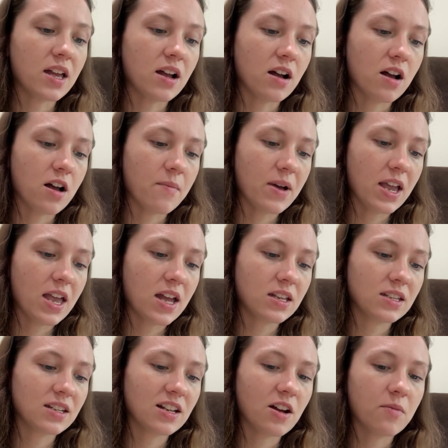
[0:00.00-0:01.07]
I
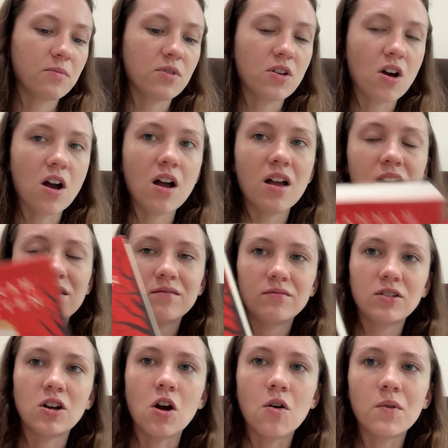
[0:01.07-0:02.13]
ended up not
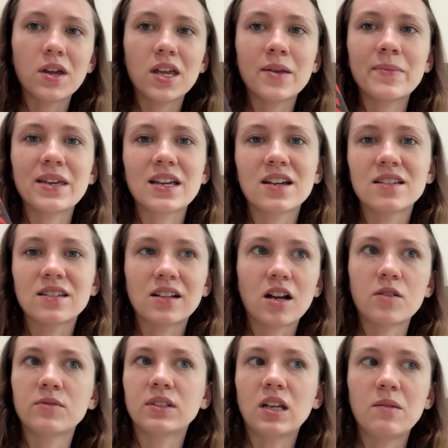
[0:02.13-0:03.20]
going because I
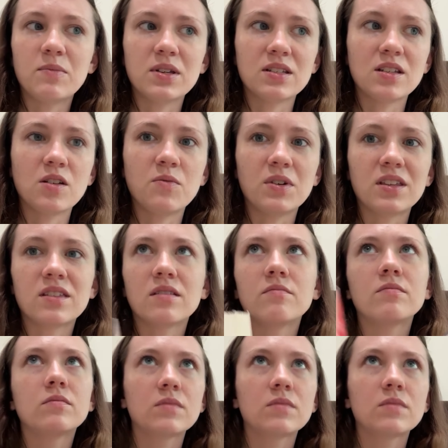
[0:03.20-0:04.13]
got really busy with